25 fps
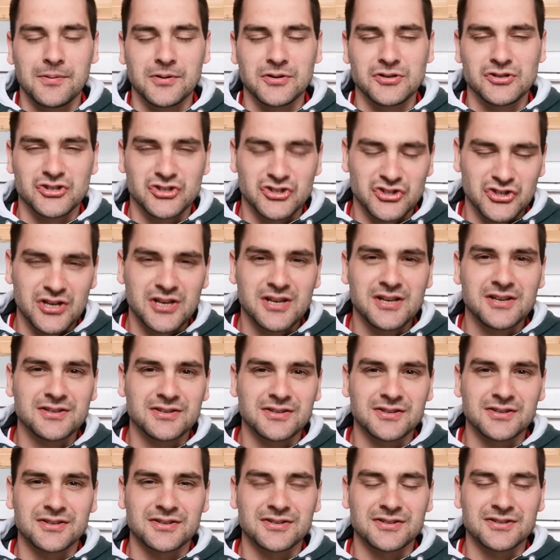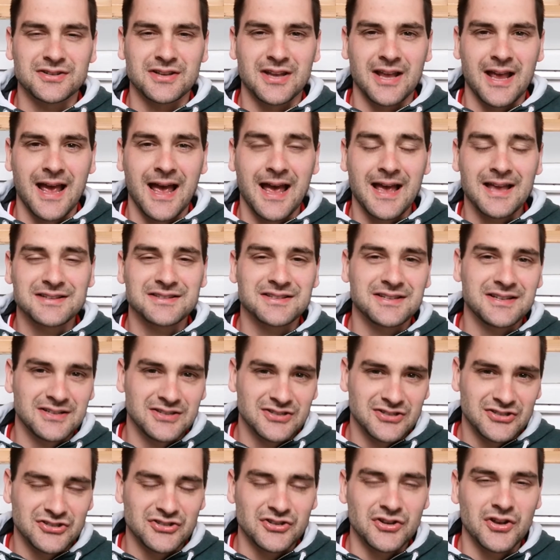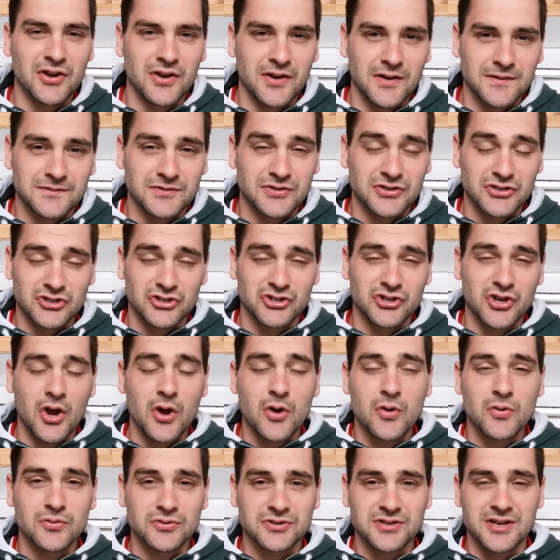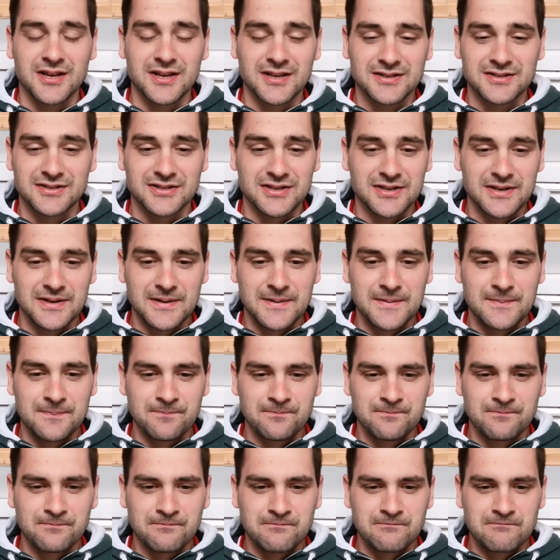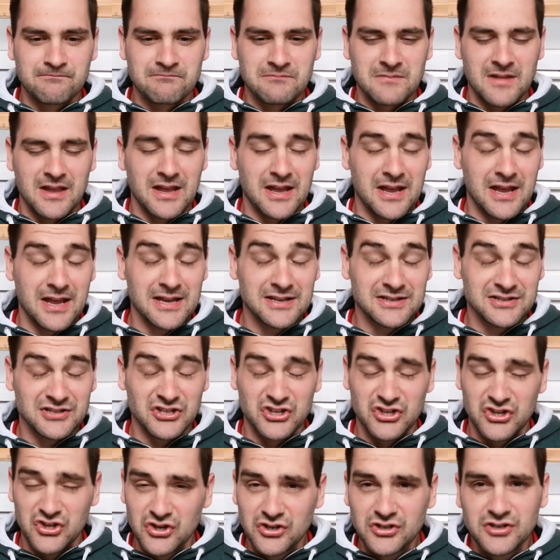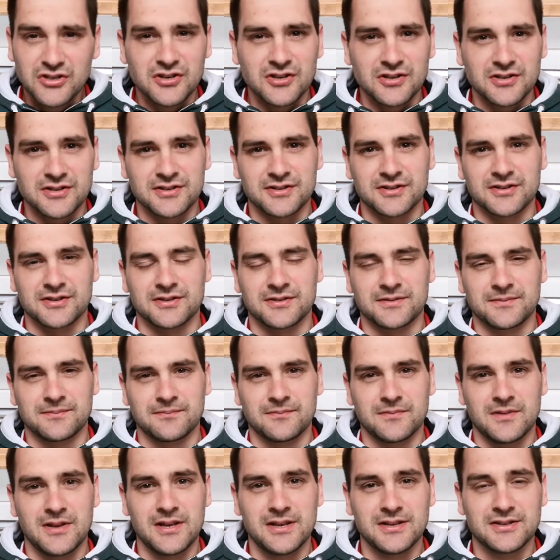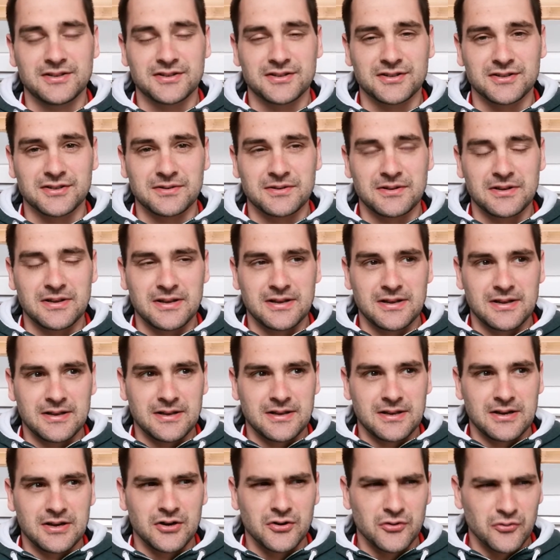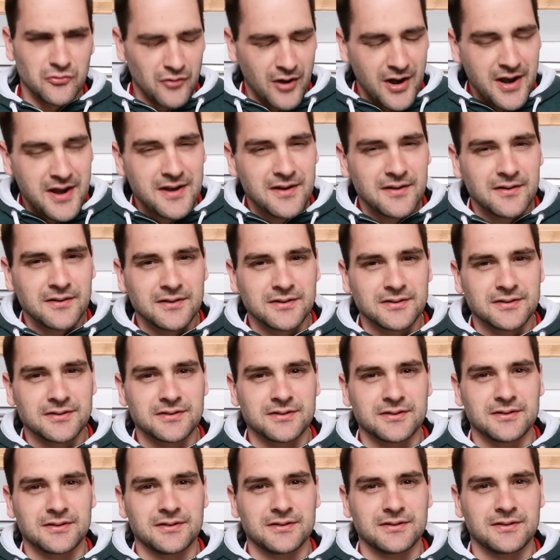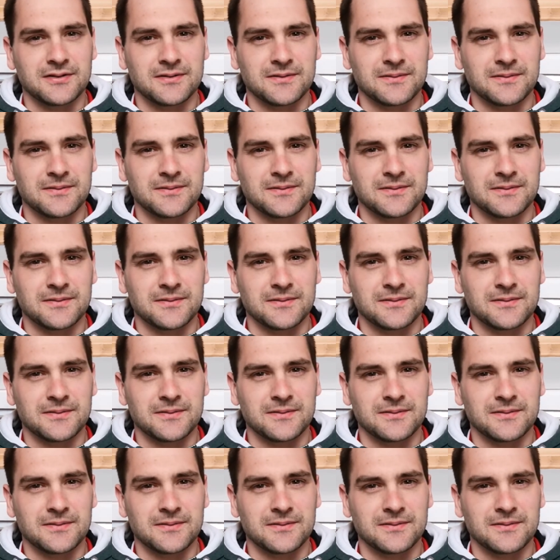But Jesus, as he serves, shows his his goodness, his greatness.